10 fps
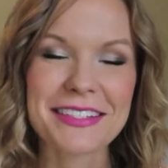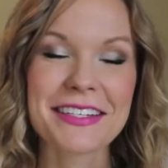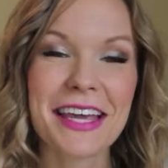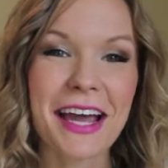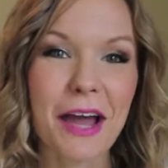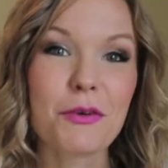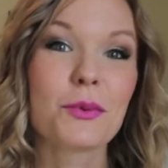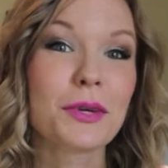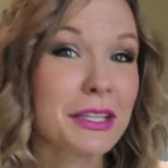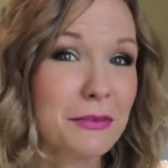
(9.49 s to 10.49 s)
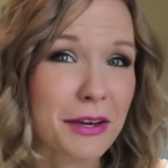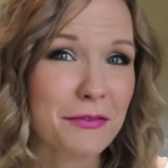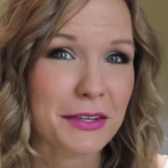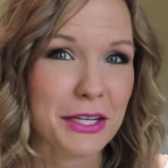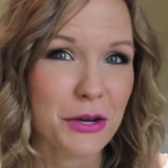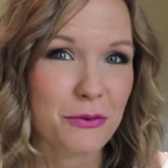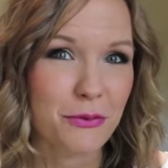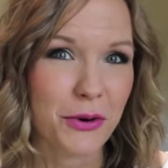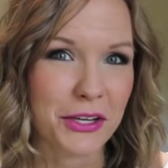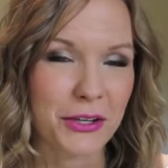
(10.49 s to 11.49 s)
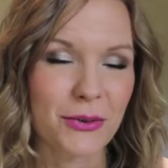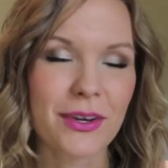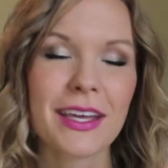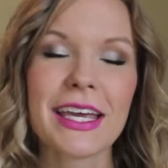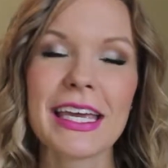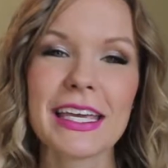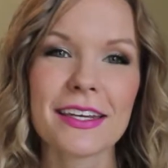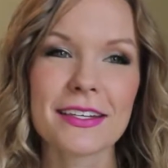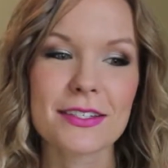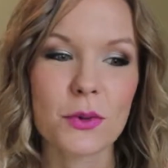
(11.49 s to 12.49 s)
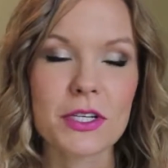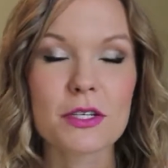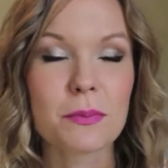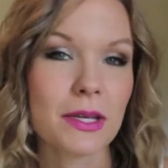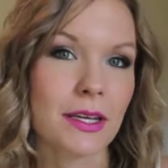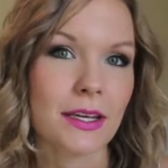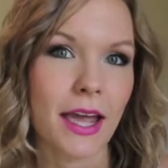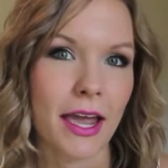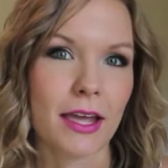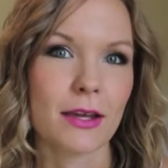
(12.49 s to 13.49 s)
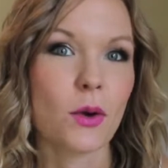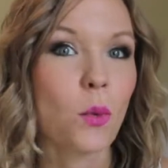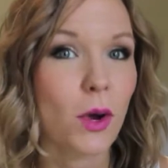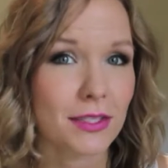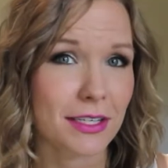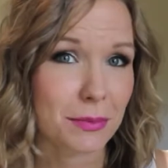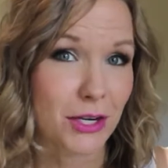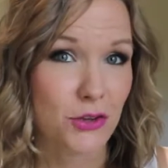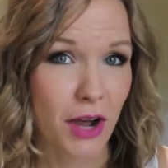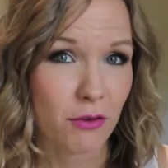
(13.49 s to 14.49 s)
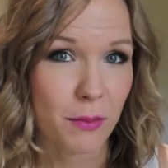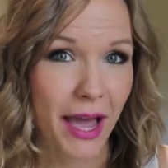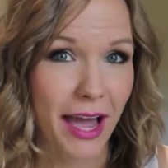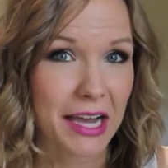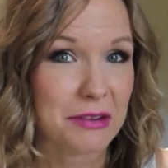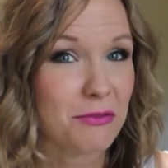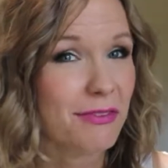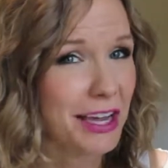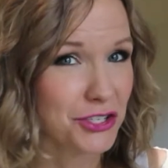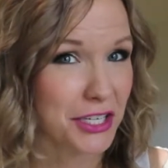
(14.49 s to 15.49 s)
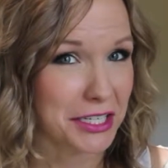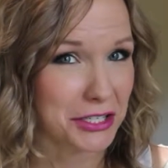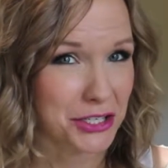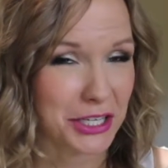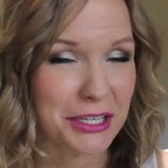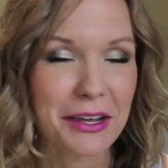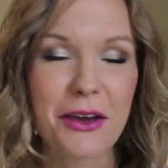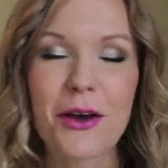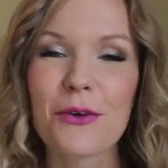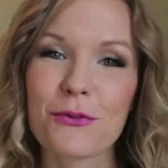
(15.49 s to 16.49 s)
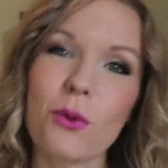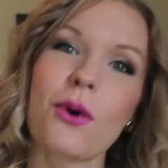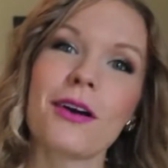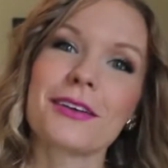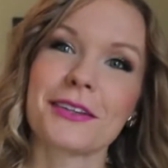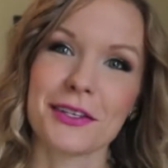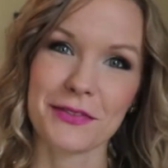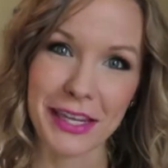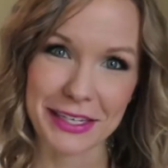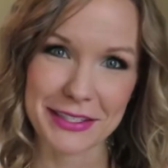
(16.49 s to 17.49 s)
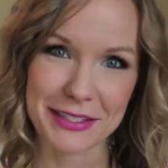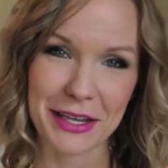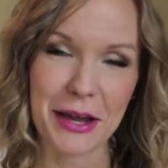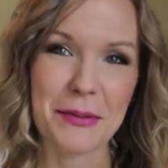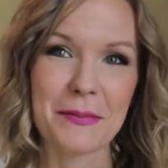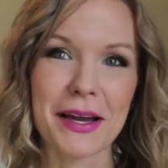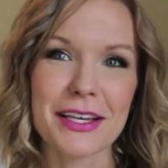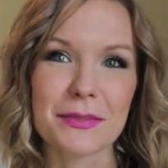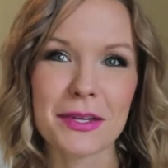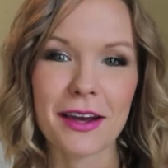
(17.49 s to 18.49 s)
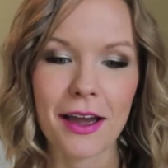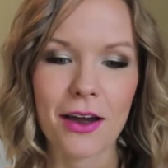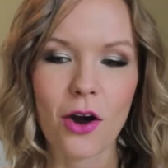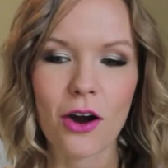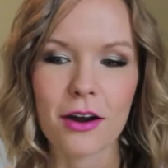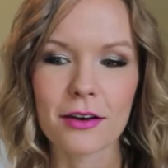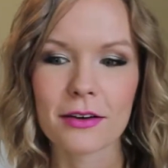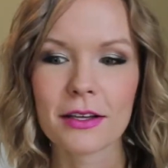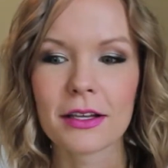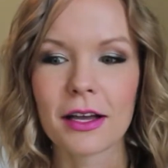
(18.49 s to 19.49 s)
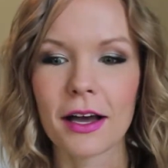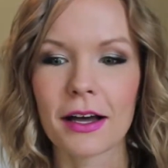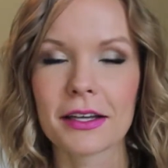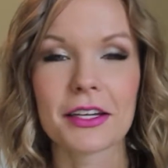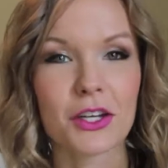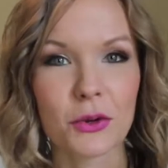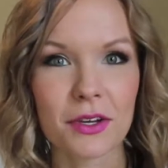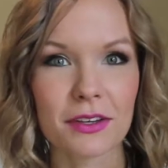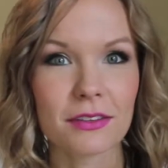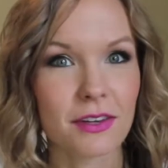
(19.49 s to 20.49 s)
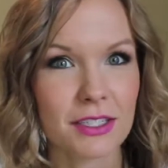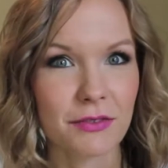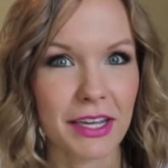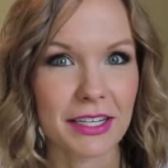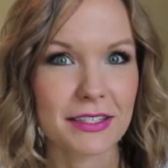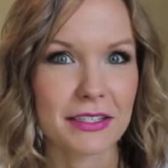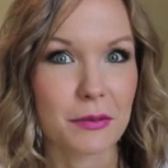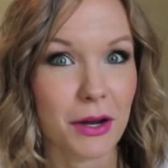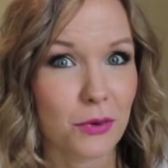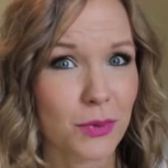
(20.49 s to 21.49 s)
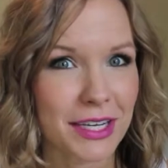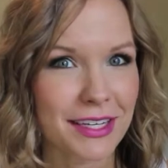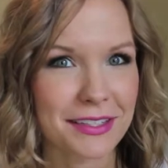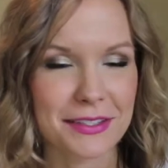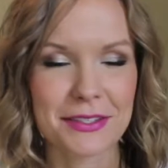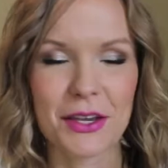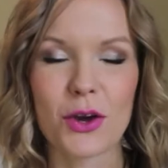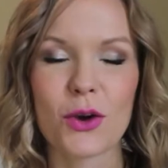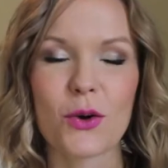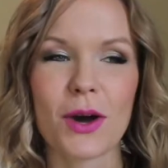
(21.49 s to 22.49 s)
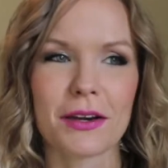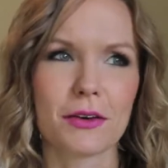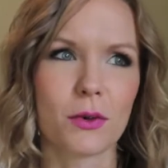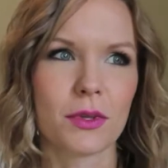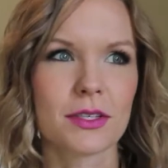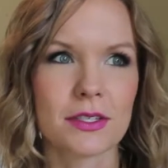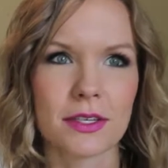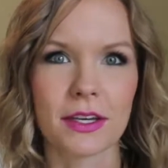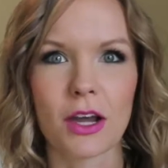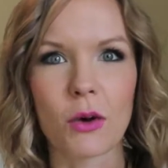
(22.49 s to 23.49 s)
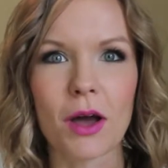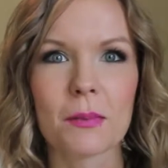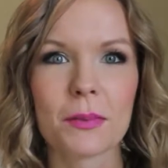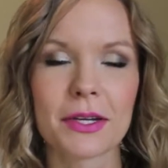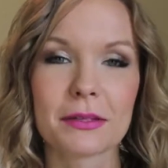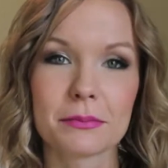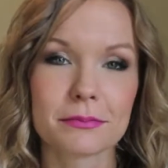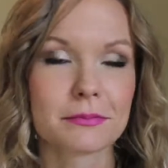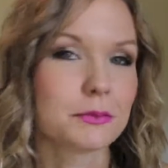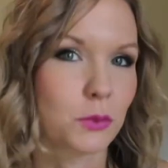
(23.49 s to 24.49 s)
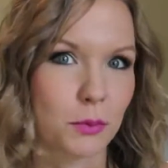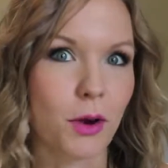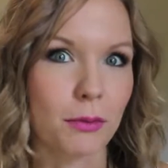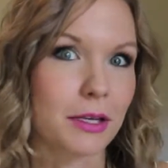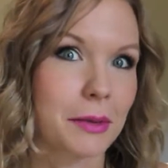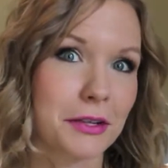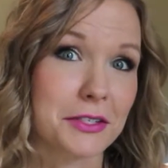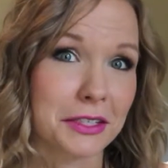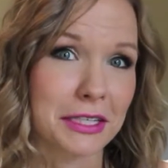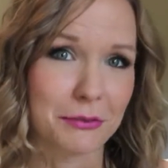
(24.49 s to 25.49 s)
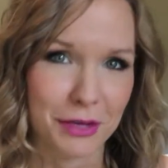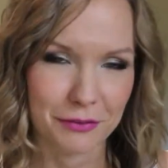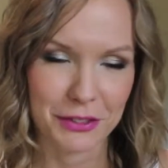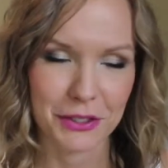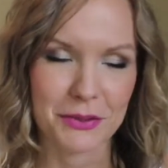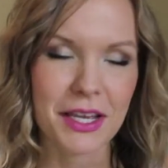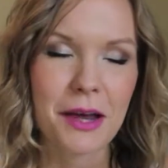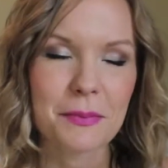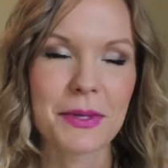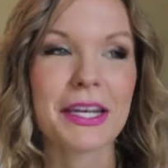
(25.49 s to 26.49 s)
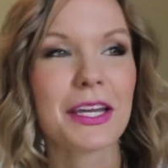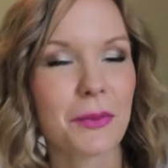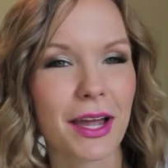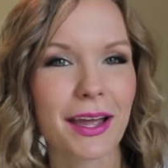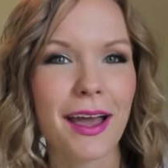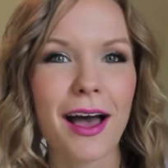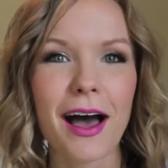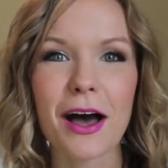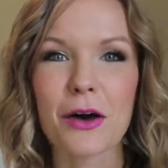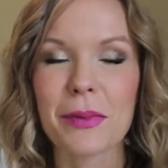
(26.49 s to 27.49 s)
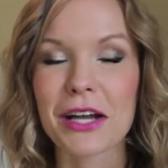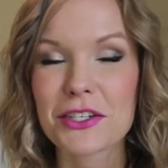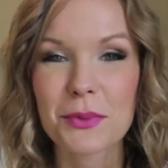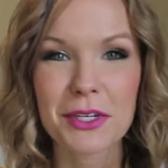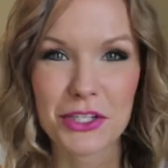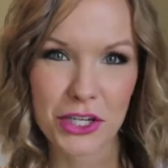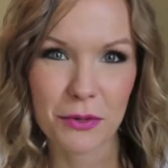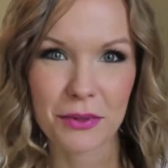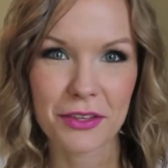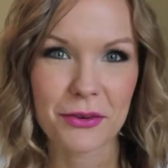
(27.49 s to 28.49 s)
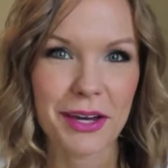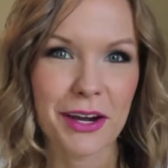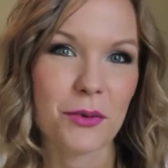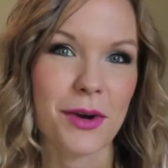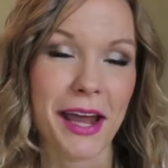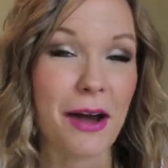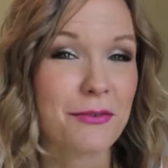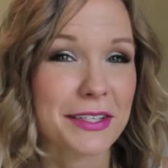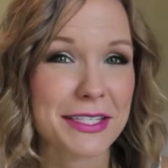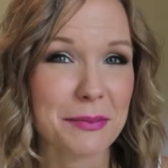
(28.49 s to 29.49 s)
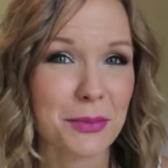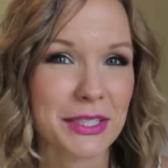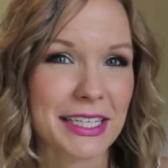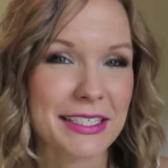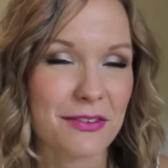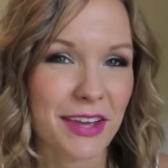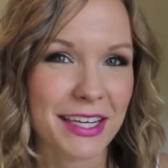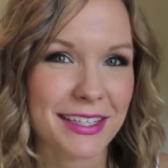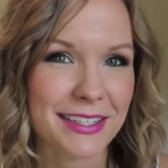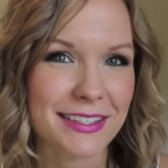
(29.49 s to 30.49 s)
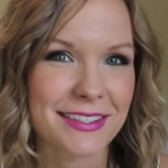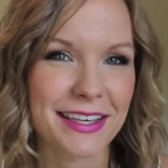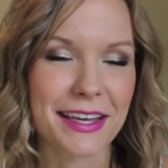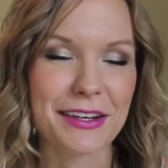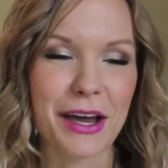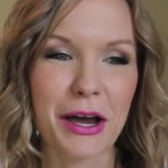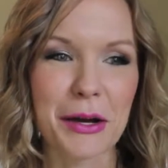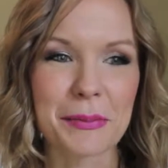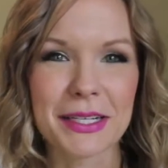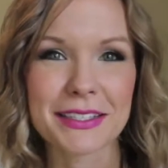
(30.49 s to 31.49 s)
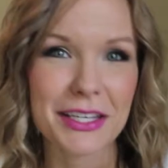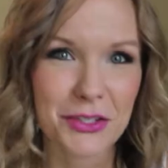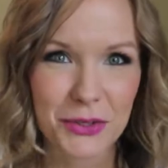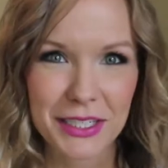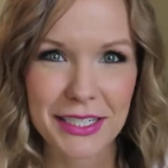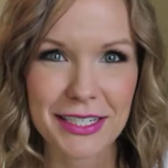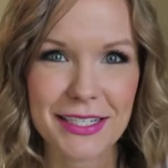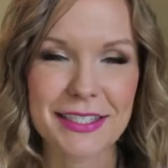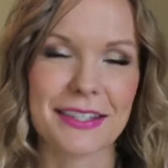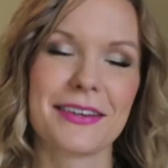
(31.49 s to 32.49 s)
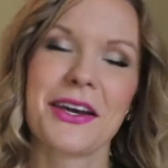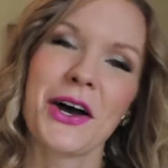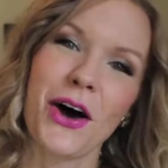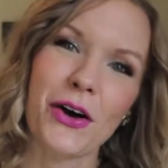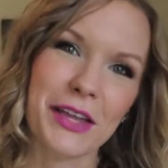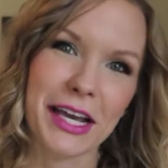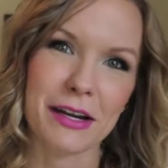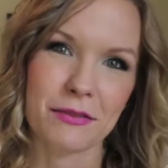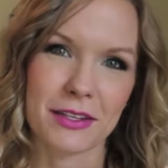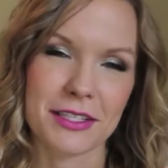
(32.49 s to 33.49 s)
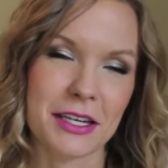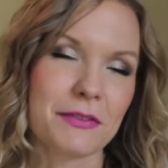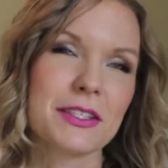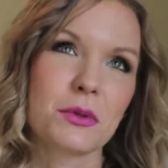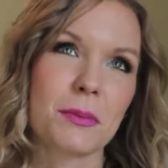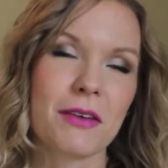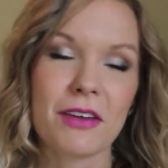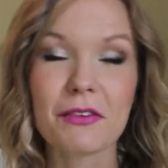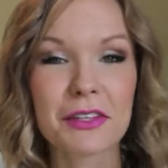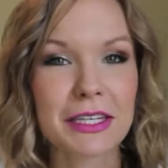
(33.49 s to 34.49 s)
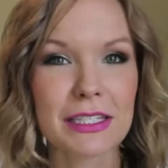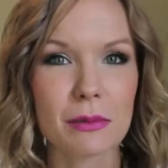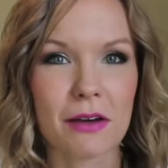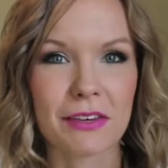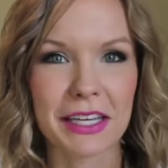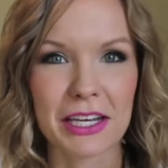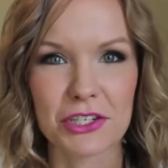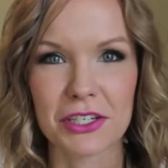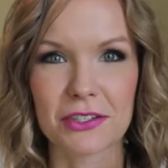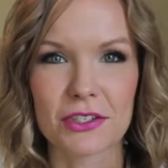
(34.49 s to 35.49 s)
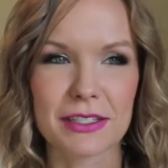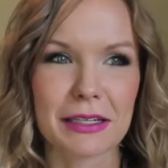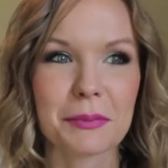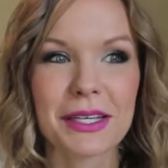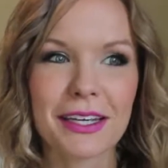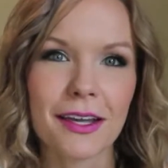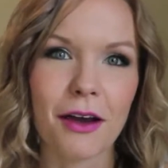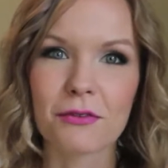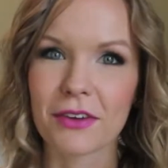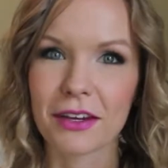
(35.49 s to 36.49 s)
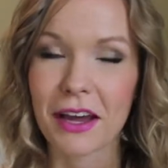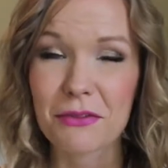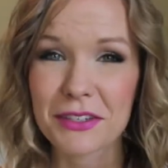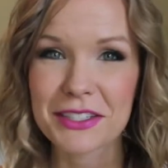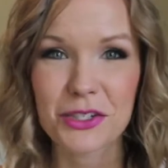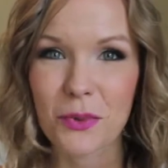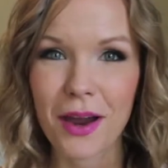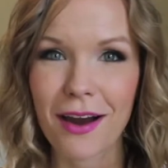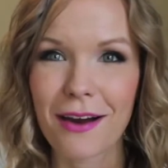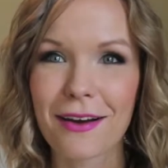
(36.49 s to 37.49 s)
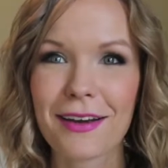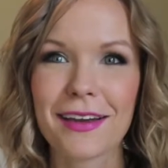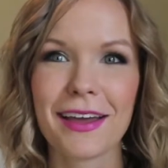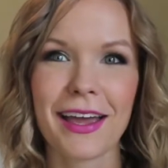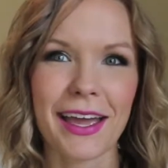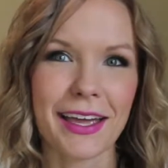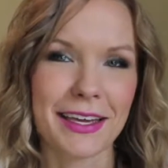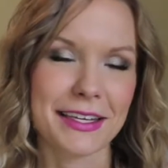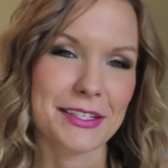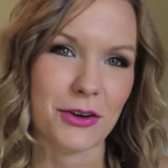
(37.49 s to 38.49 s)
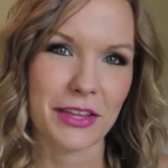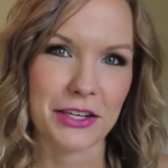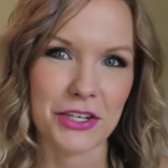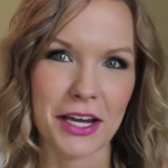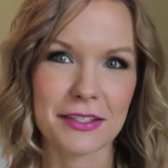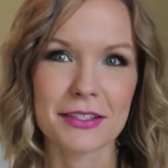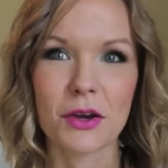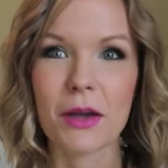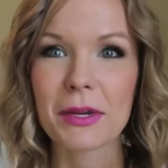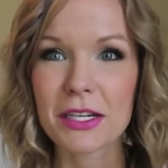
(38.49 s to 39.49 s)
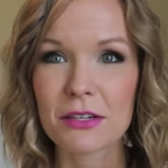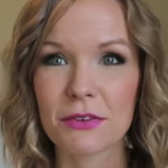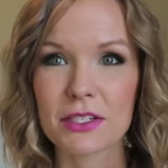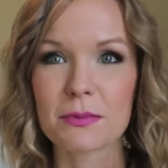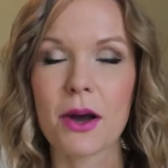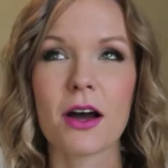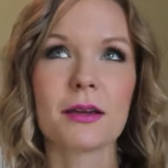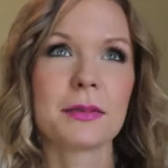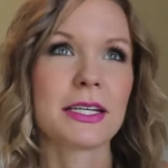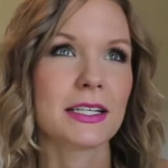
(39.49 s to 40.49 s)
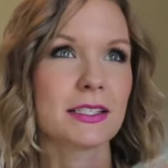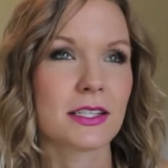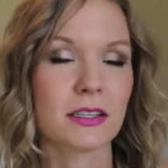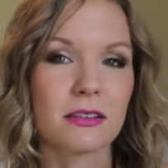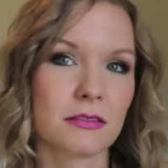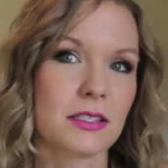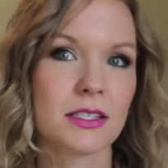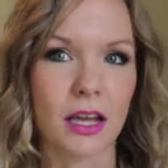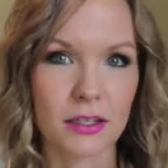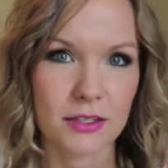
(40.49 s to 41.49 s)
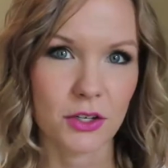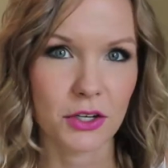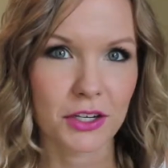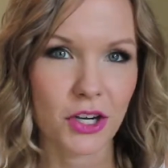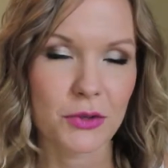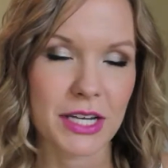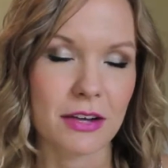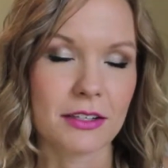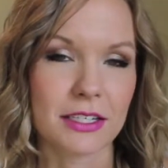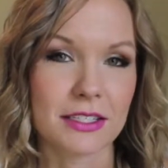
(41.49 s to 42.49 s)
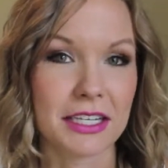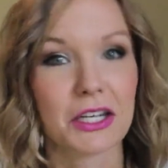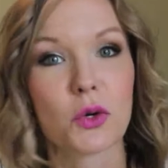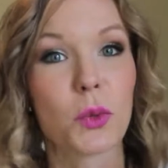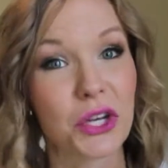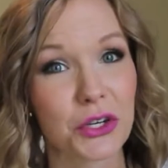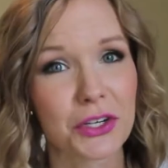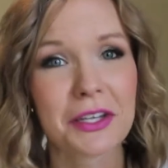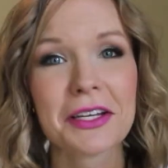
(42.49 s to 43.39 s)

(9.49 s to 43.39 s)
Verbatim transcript: Today I have a really fun video for you. It is going to be a what's in my travel bag fashion edition for Las Vegas. My husband and I are gonna go to Las Vegas in about a week, so I don't know when this is gonna go up, but we're probably about to leave whenever it goes up. But anyway, I just wanted to share with you kind of what outfits I'm bringing to Vegas and accessories and all that kind of fun stuff. That's one of my favorite things about vacation, is just like picking out fun outfits to wear and all that jazz. So I'm in a different spot because the sun is starting to go down and it's getting weird.